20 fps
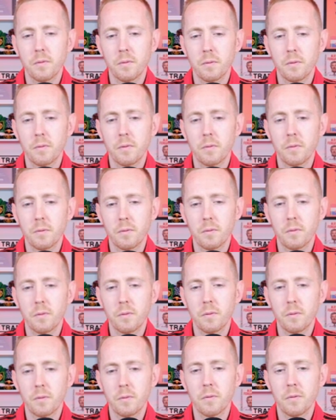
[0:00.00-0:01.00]

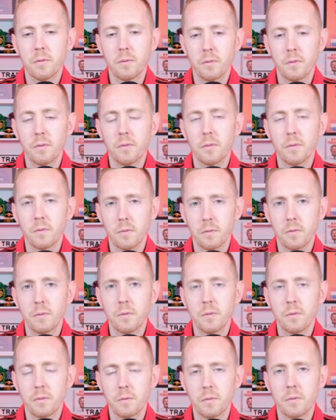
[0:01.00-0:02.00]

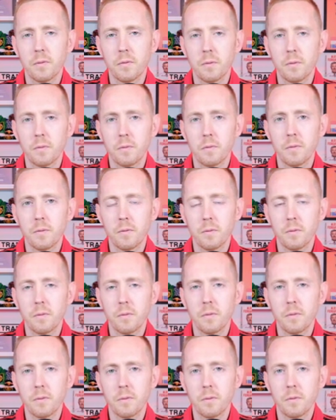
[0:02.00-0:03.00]

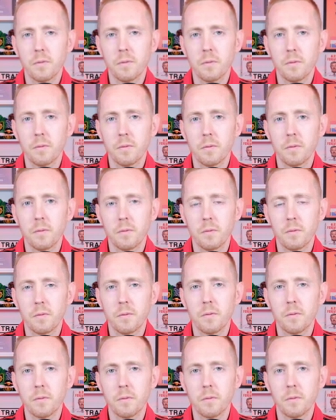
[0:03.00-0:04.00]

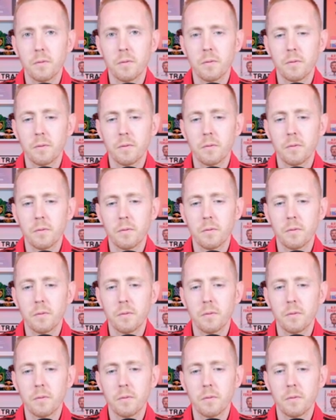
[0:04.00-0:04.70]
This person isn't speaking.